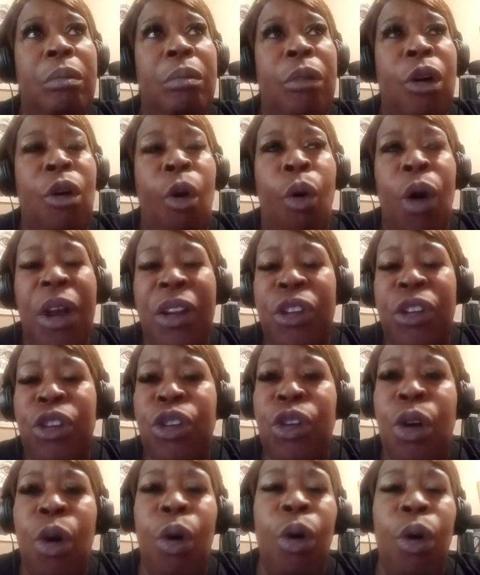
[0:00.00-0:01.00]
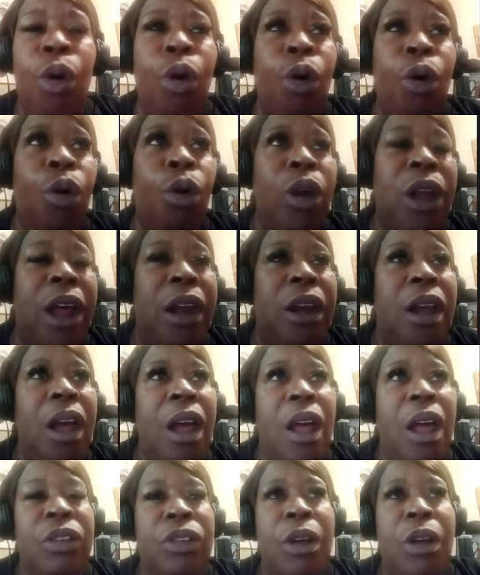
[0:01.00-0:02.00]
going to school and
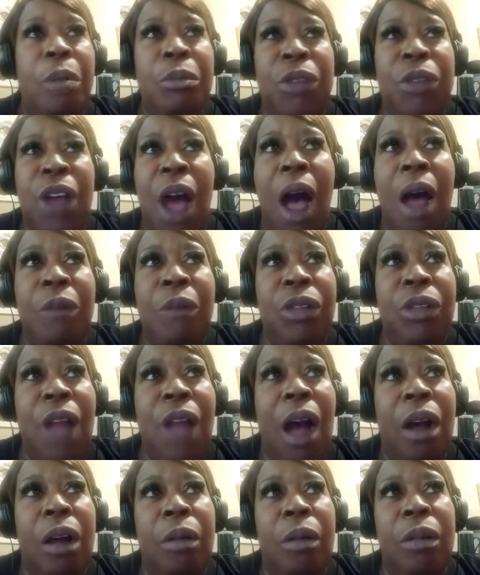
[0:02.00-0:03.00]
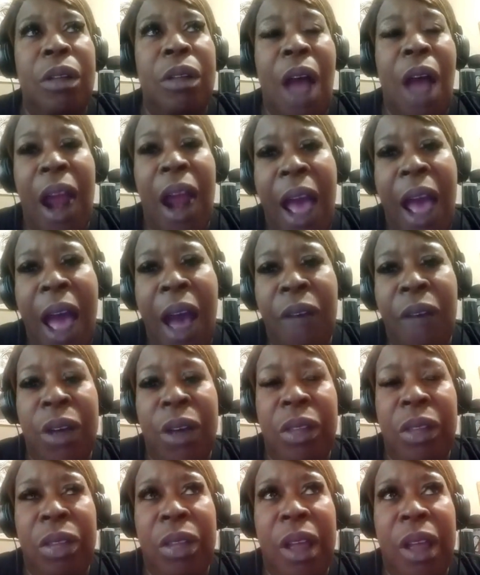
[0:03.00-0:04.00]
sometimes not
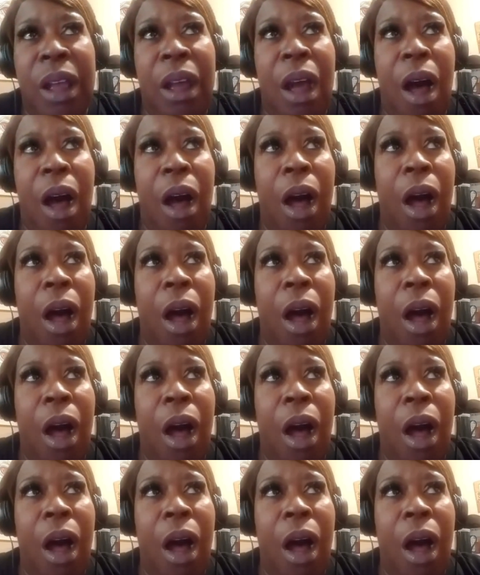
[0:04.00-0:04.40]
having the